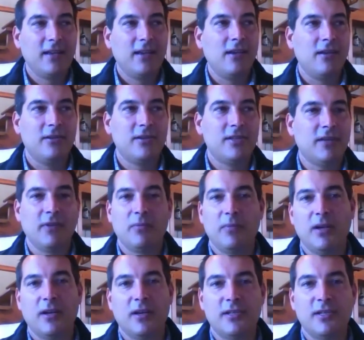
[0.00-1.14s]
Sauvignon
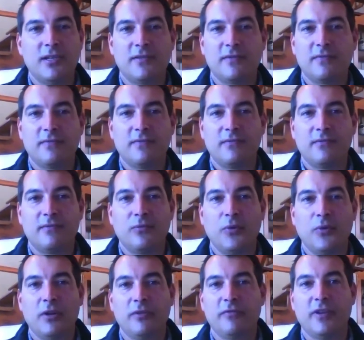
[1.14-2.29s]
Blanc is just, we're
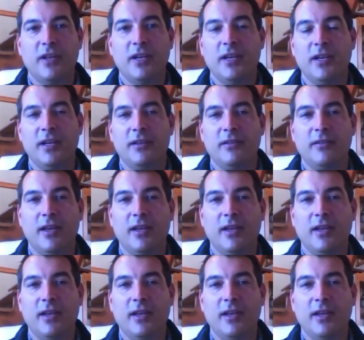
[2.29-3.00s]
not flying at